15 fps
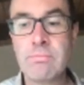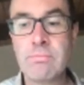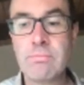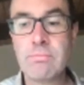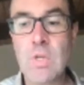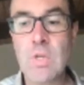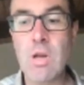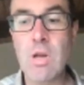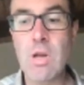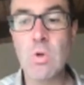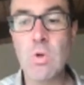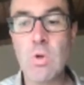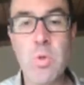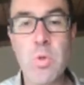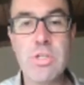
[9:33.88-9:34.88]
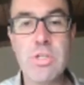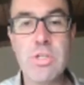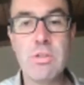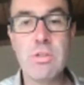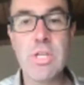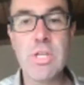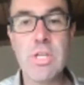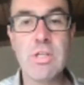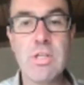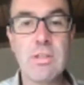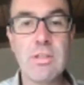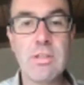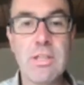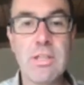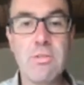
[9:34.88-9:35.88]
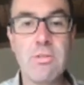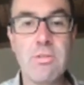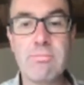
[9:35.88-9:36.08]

And I really appreciate you listening. Thank you.